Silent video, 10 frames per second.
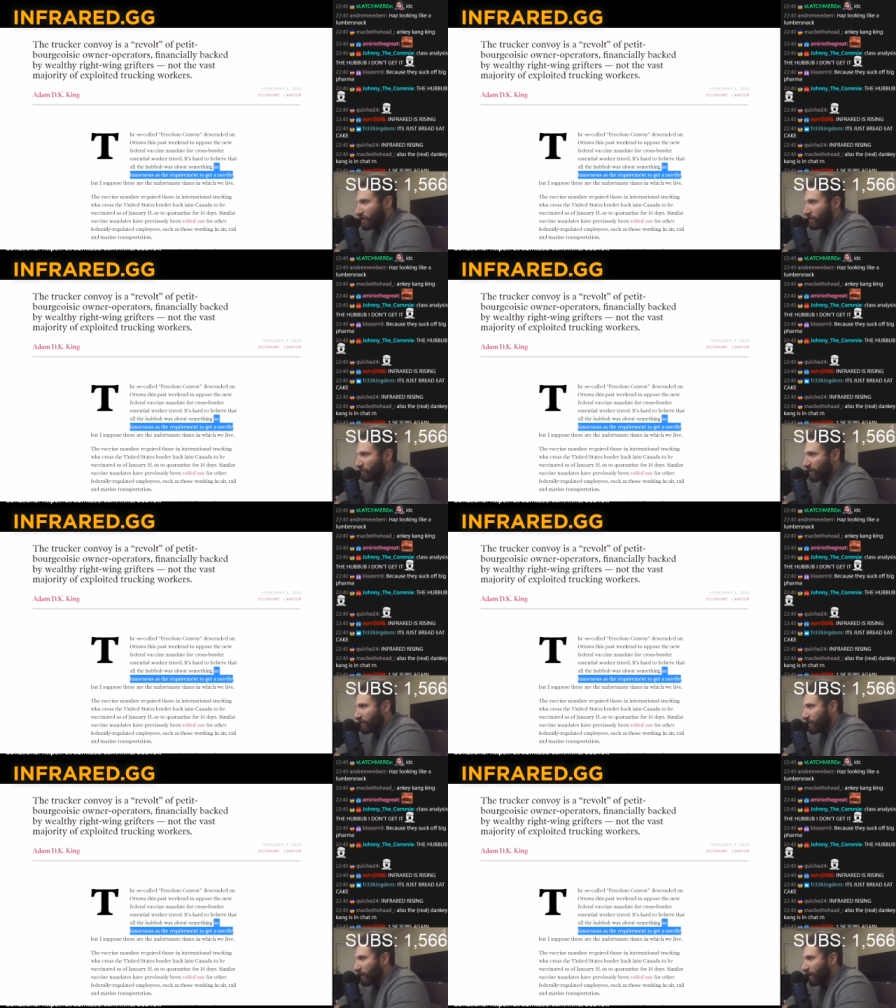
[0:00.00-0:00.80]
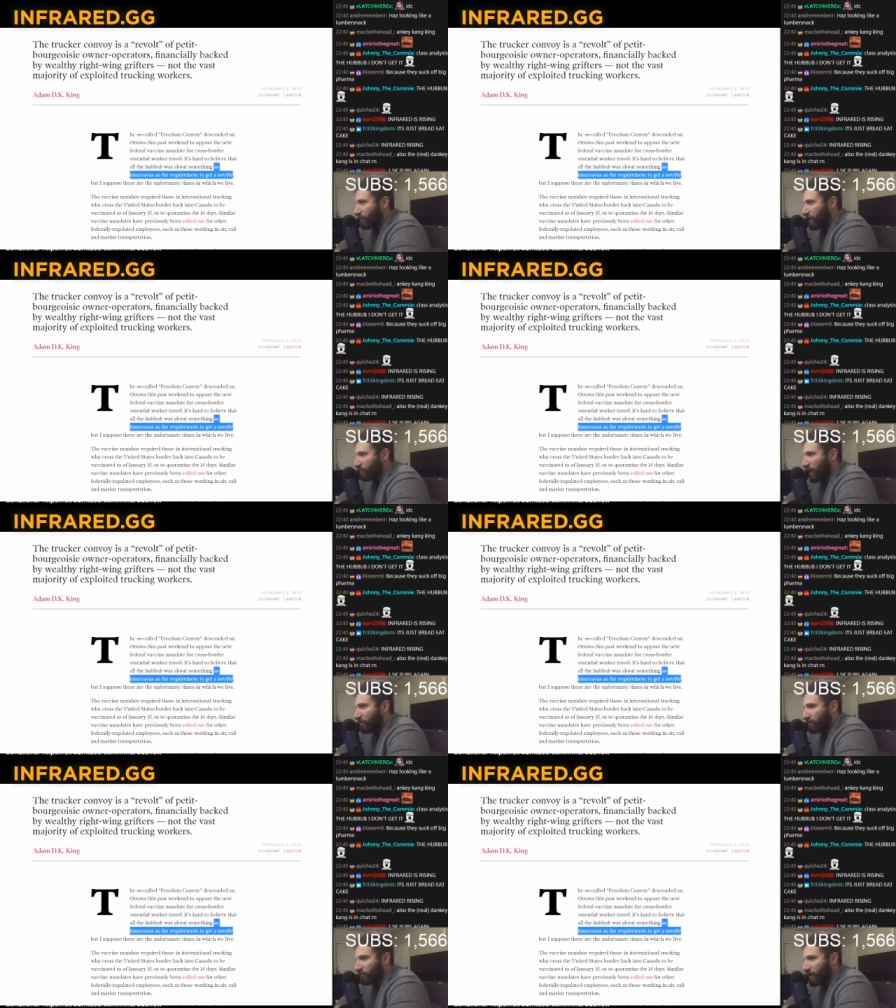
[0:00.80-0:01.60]
a big deal out of that
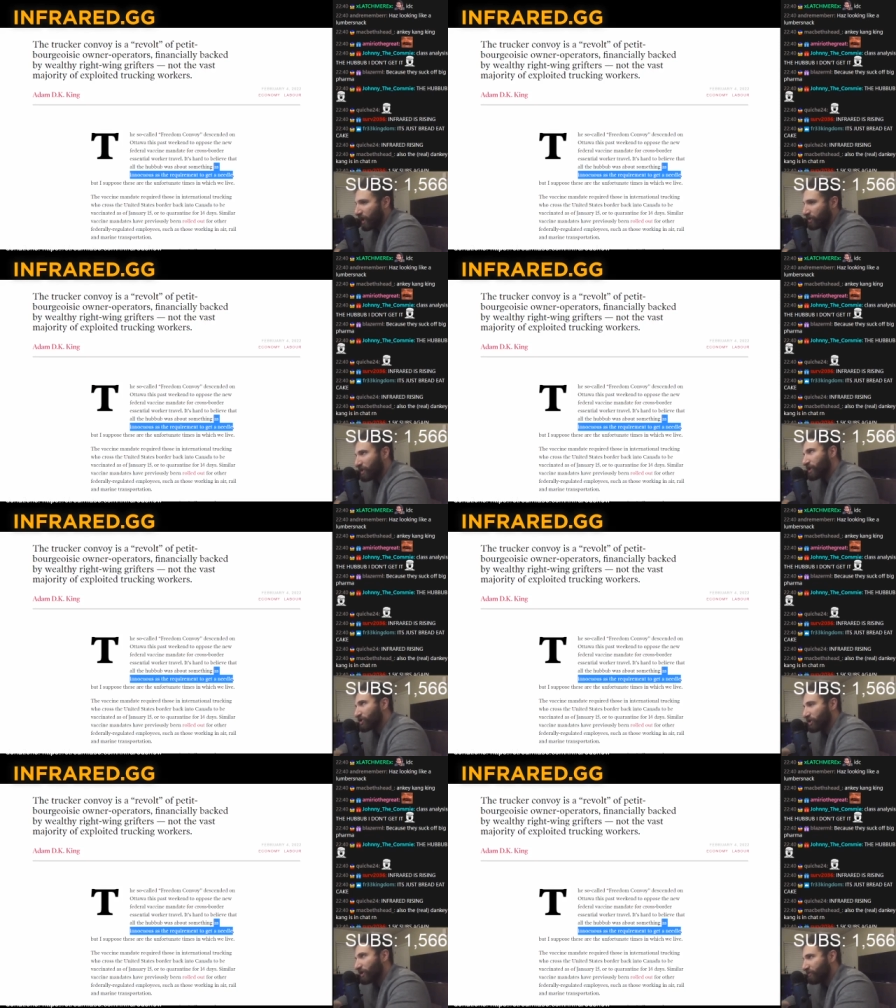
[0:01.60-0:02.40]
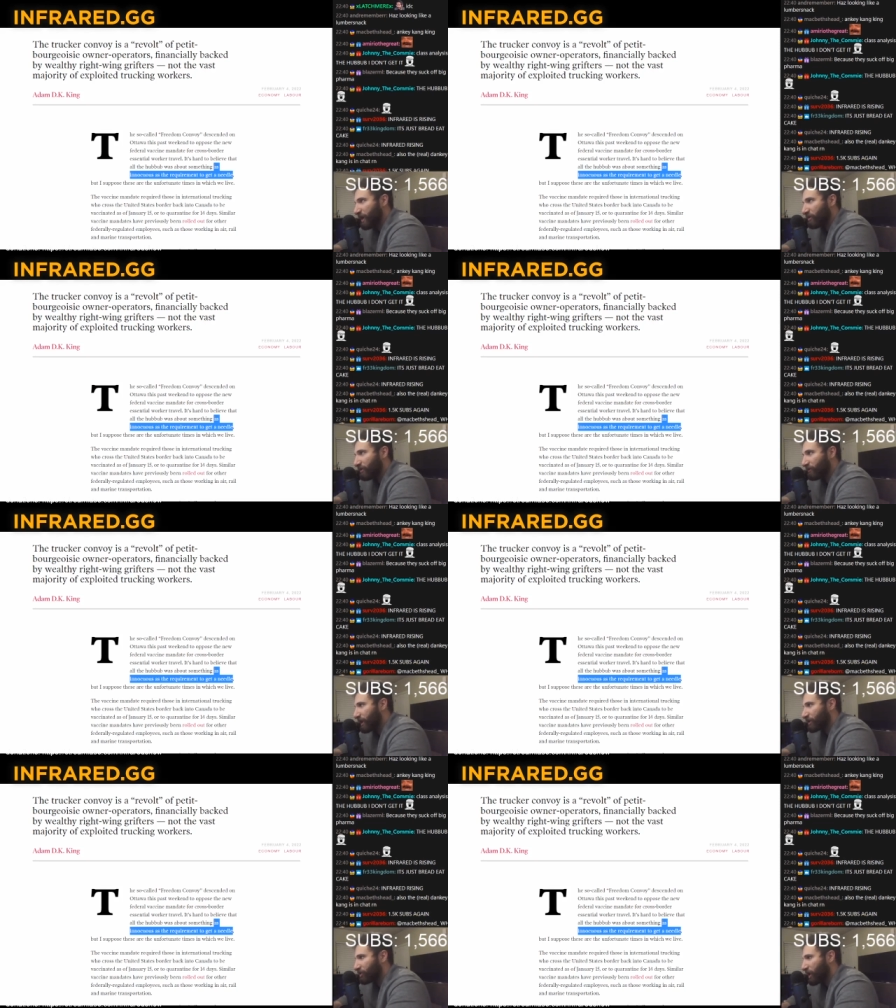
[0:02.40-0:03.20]
pound of flesh? It's just a pound of
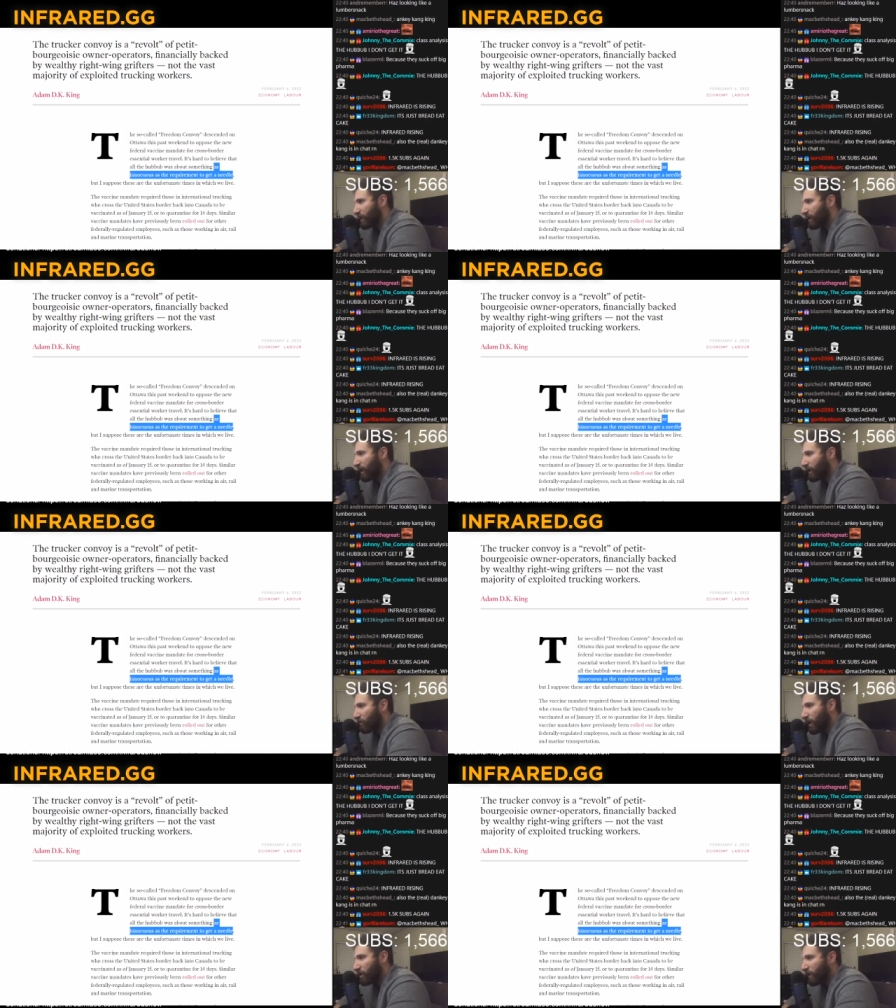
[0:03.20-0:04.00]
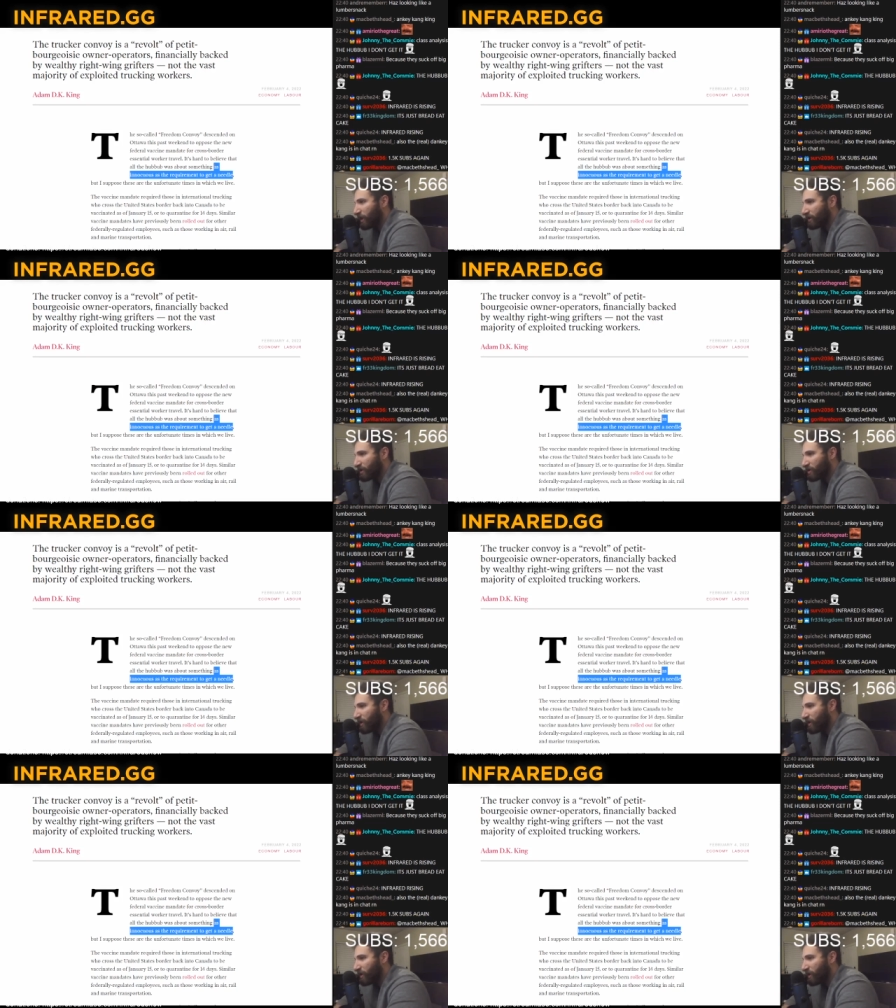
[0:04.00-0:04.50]
flesh, Shylock. Why are you making such a.